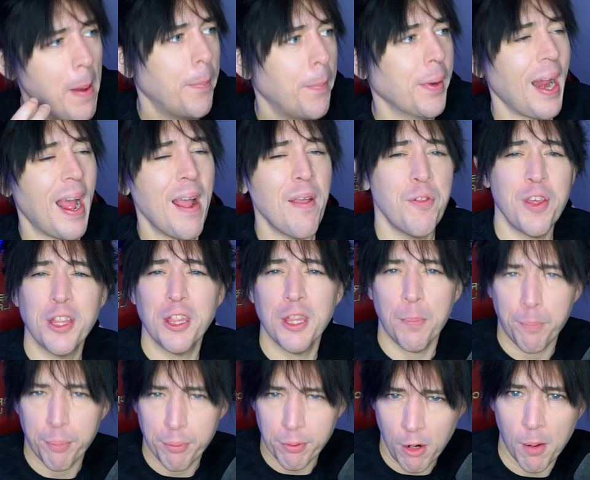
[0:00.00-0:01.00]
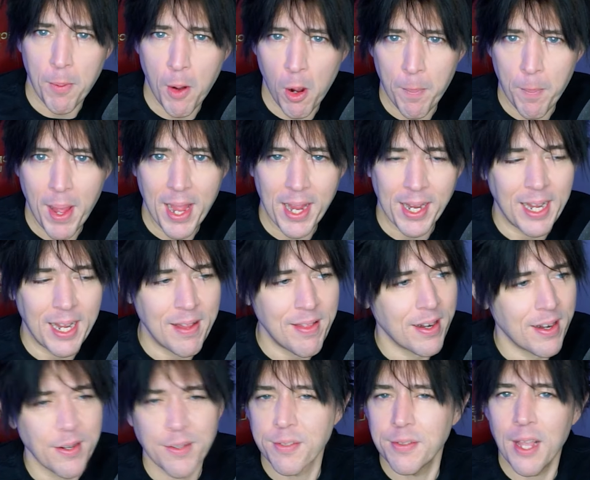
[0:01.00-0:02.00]
but I think the promo Mankey
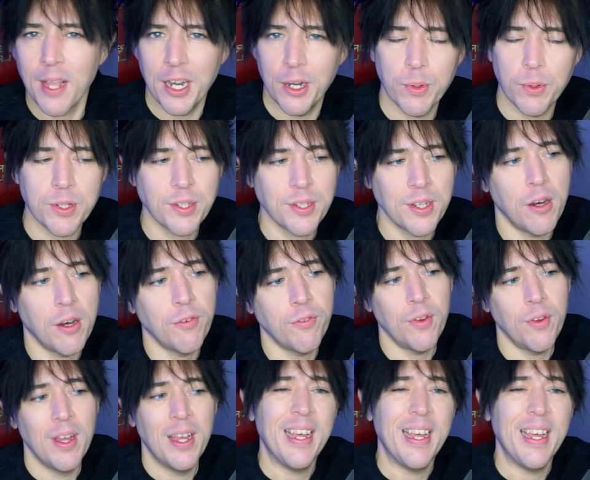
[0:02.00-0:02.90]
that does 10 to itself